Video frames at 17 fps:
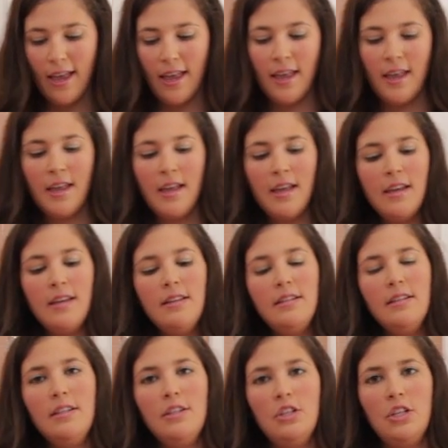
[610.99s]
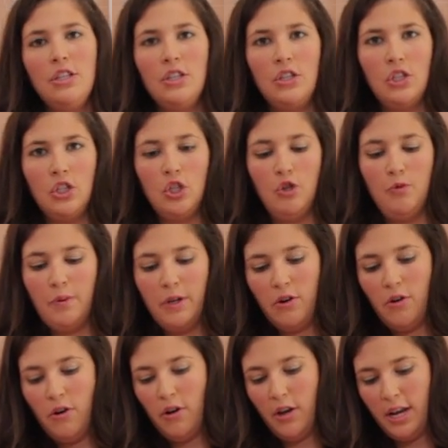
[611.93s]
And just scoop
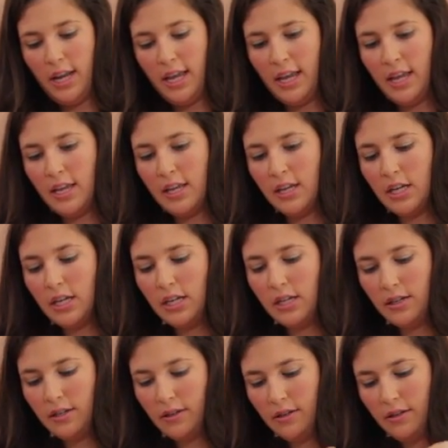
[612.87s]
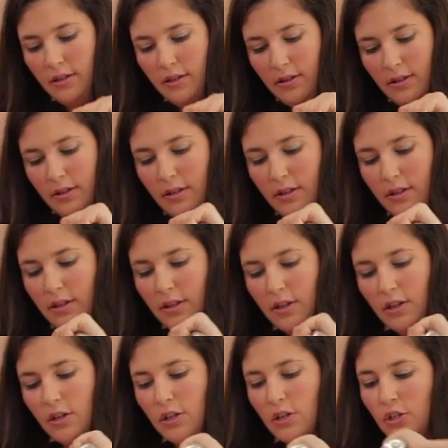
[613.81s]
it on in
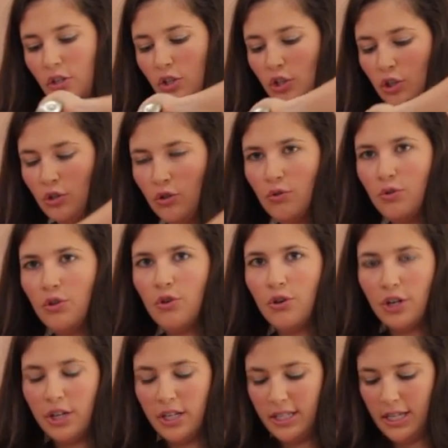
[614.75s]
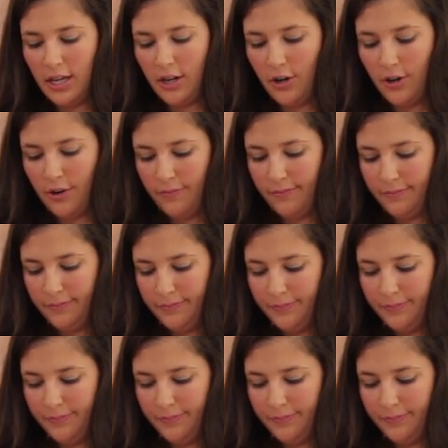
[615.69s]
to your container.